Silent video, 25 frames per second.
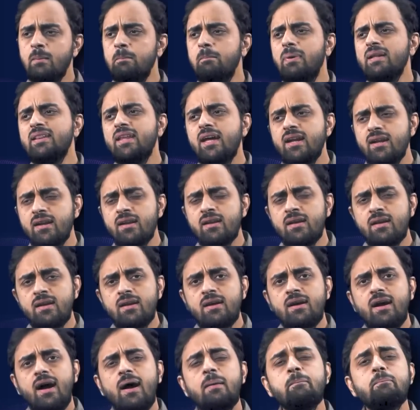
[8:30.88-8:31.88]
But then
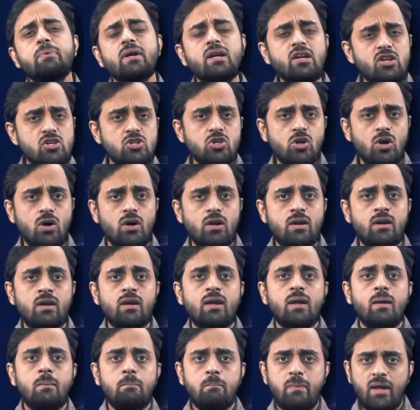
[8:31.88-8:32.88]
I'm pretty sure
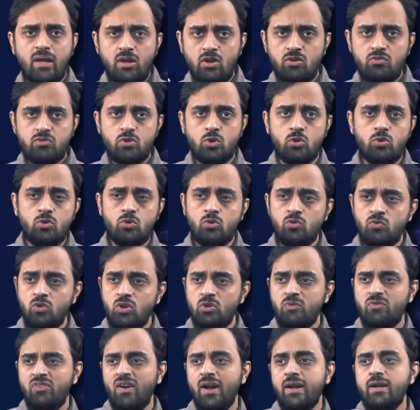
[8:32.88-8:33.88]
many of you
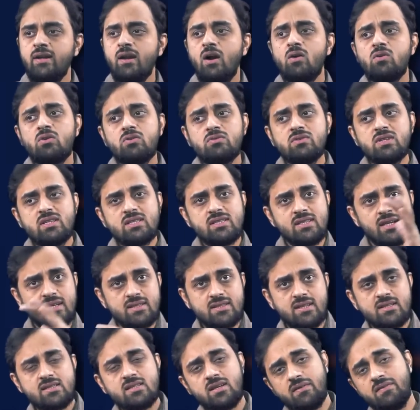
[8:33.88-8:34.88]
would find out of these
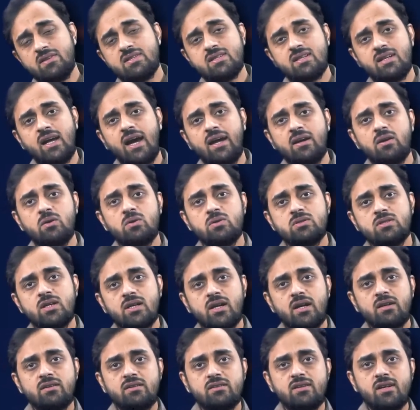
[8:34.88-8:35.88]
six and seven scenarios
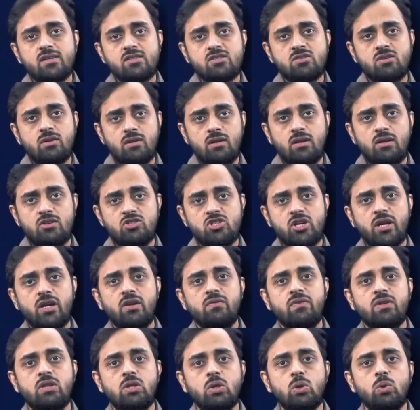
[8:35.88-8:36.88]
that I just
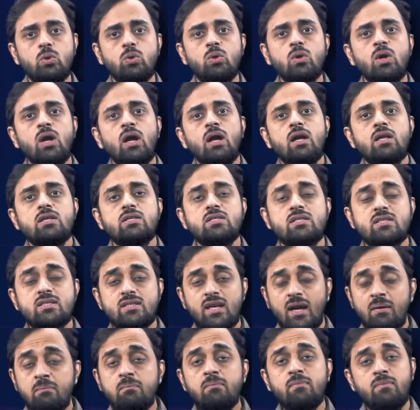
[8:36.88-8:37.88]
shared with you
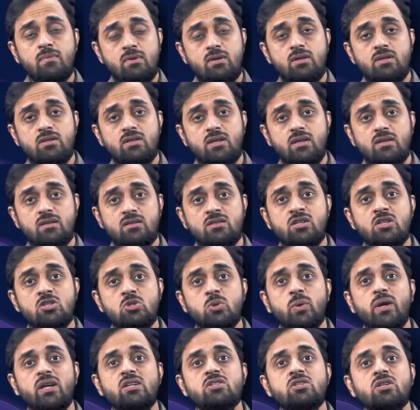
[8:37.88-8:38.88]
some
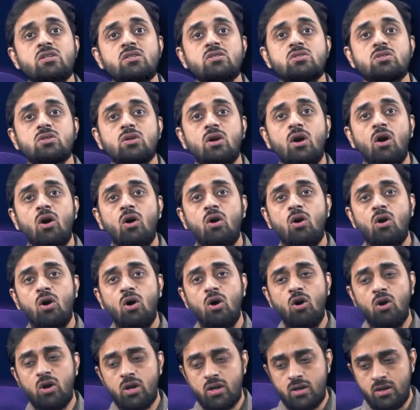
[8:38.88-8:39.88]
situations or,
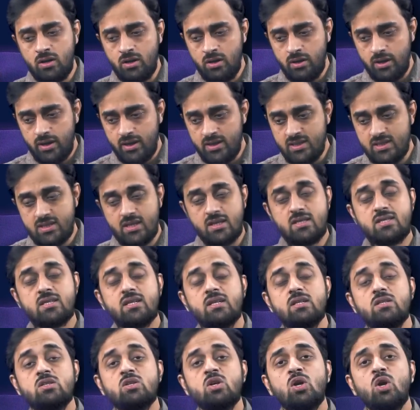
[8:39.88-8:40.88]
or uh,
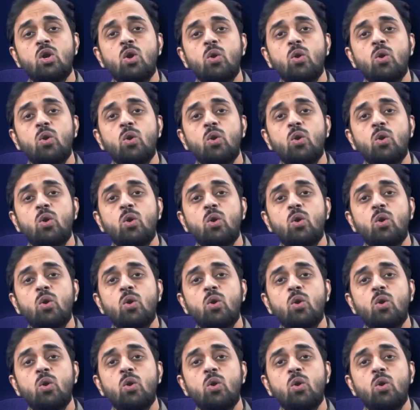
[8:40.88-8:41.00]
instances